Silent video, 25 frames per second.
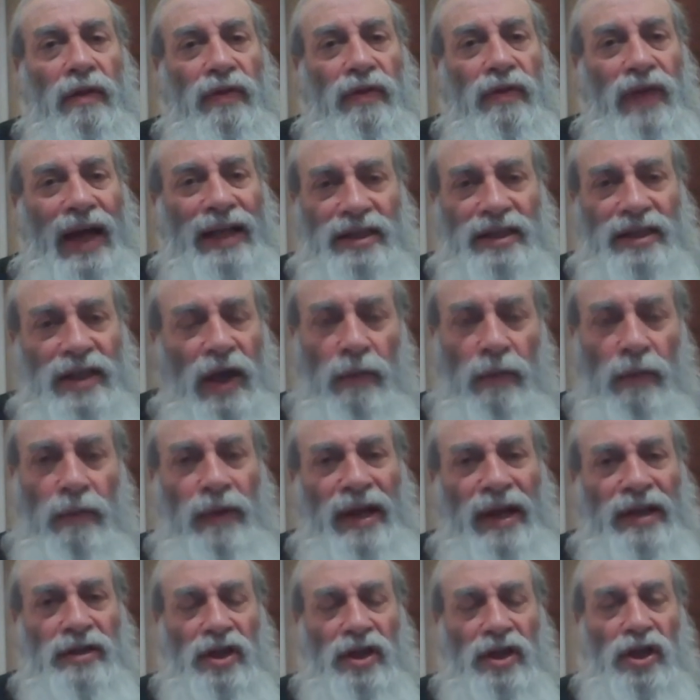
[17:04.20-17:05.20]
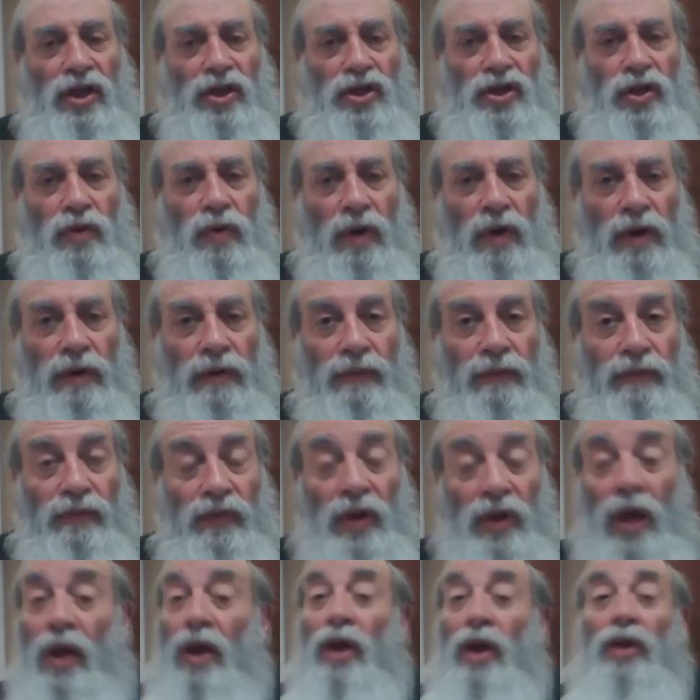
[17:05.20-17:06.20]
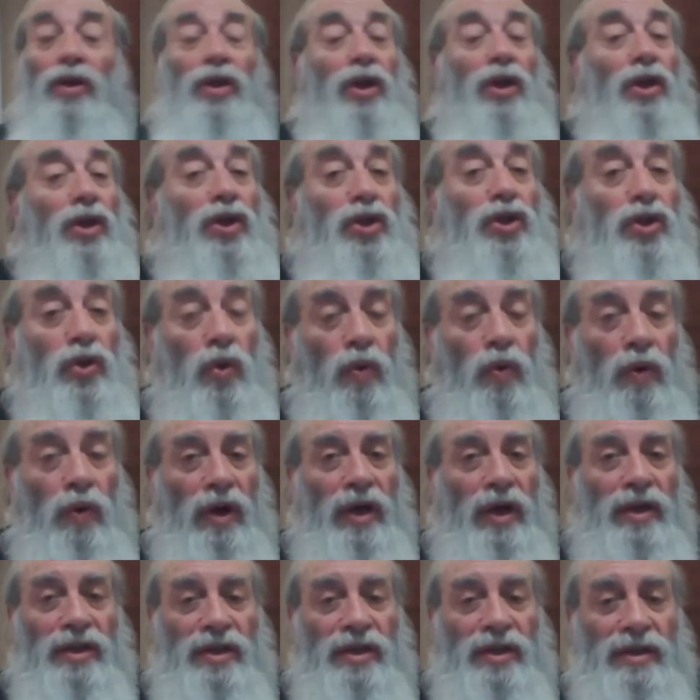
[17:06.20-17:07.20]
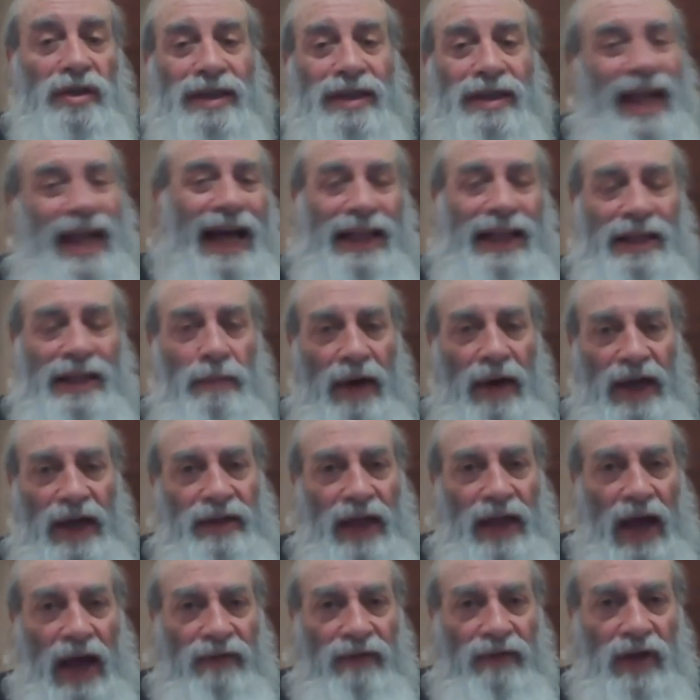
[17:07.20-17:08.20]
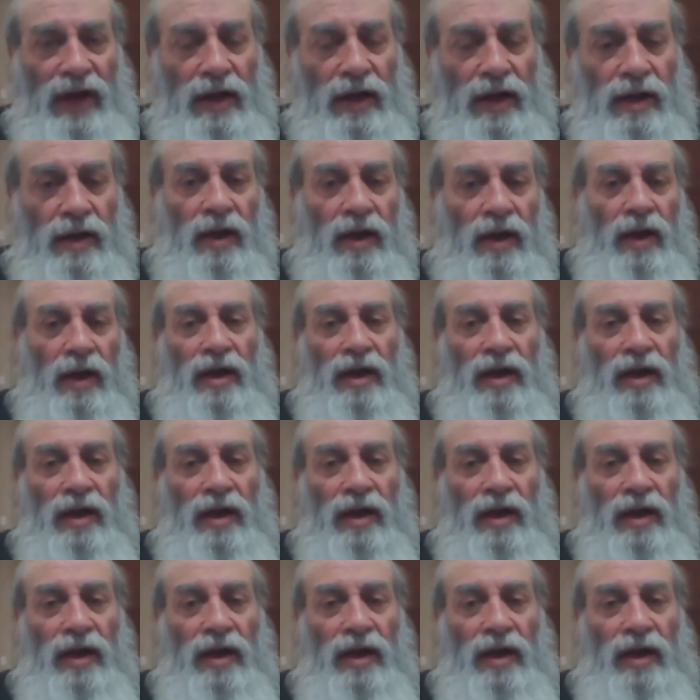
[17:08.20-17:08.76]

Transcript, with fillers: that's not brings the Yeshua. The Yeshua is not my davening,